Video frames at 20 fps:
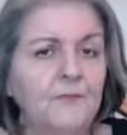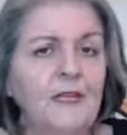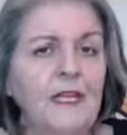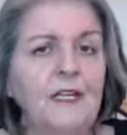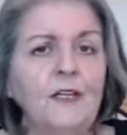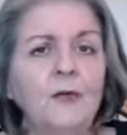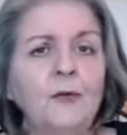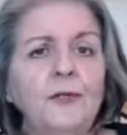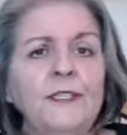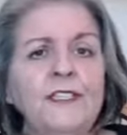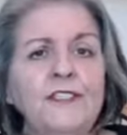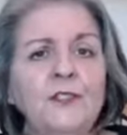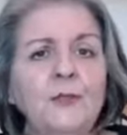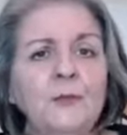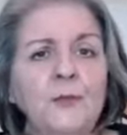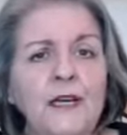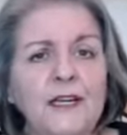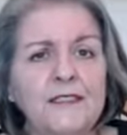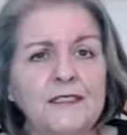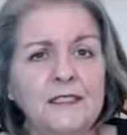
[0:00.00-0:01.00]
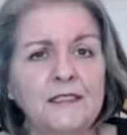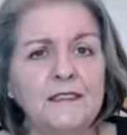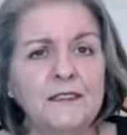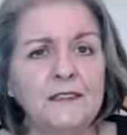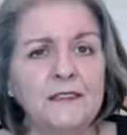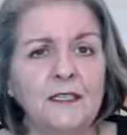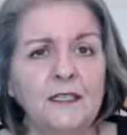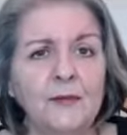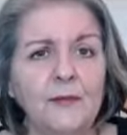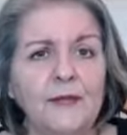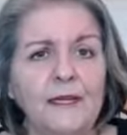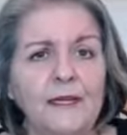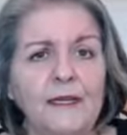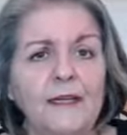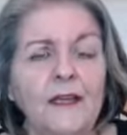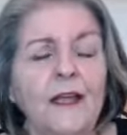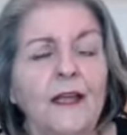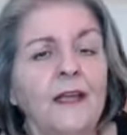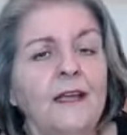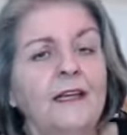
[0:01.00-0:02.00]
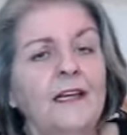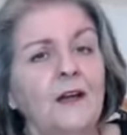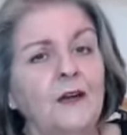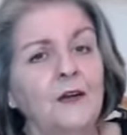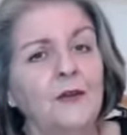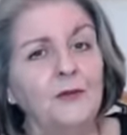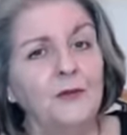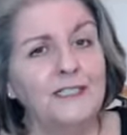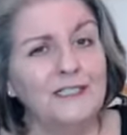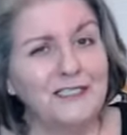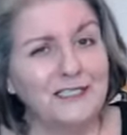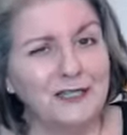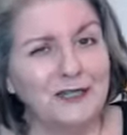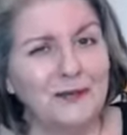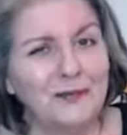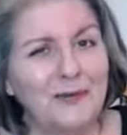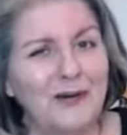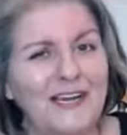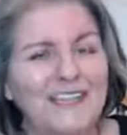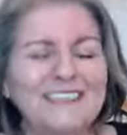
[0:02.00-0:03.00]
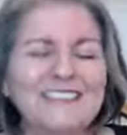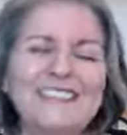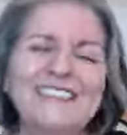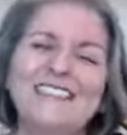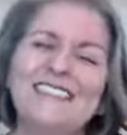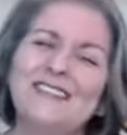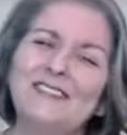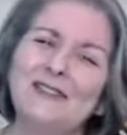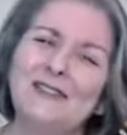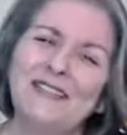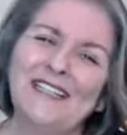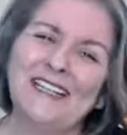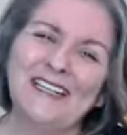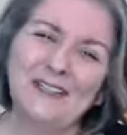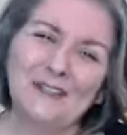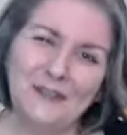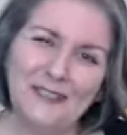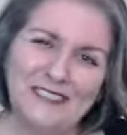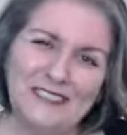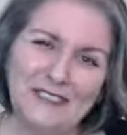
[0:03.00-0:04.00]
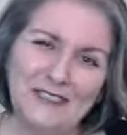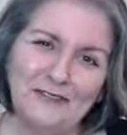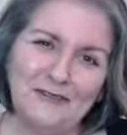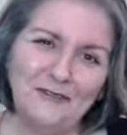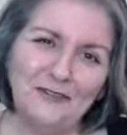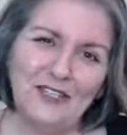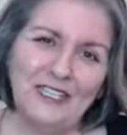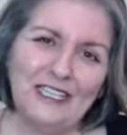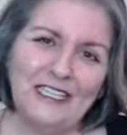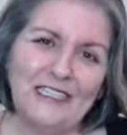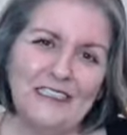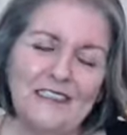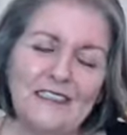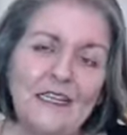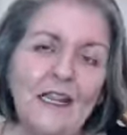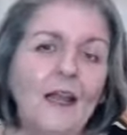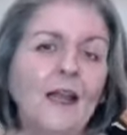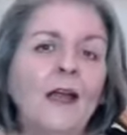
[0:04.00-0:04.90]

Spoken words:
increase your prices a little bit. Now, increasing your prices is going to increase your fees,